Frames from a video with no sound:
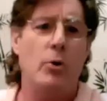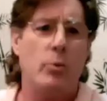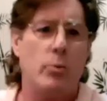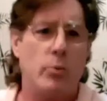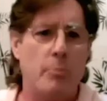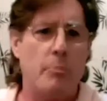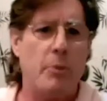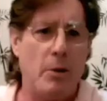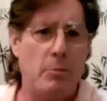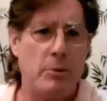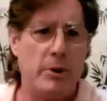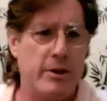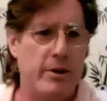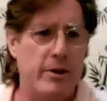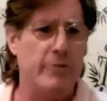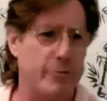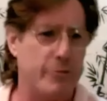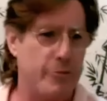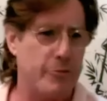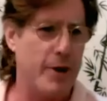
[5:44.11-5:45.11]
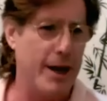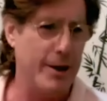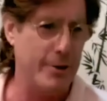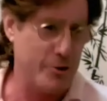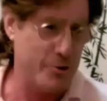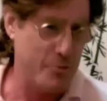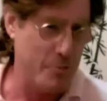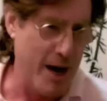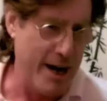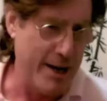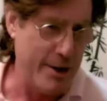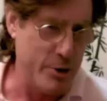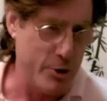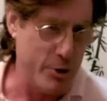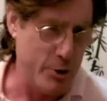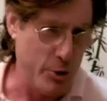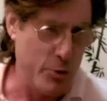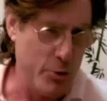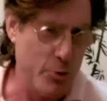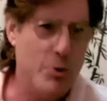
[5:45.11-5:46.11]
Republican friends might
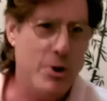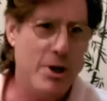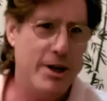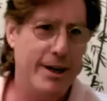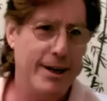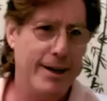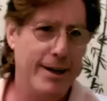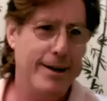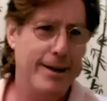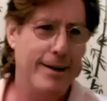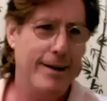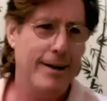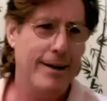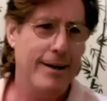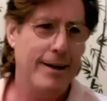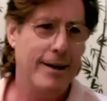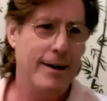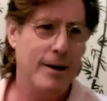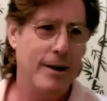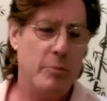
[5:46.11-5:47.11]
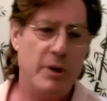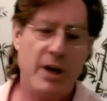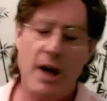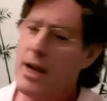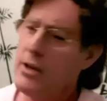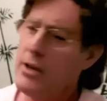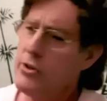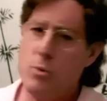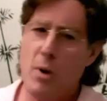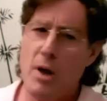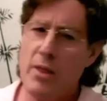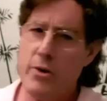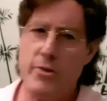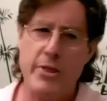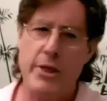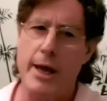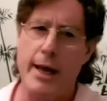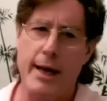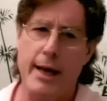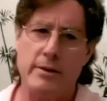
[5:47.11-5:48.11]
do, but I do other
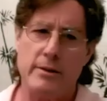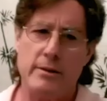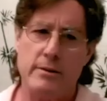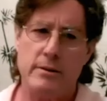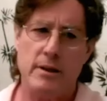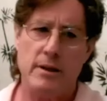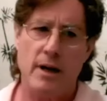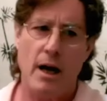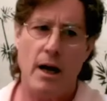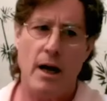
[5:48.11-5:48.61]
things.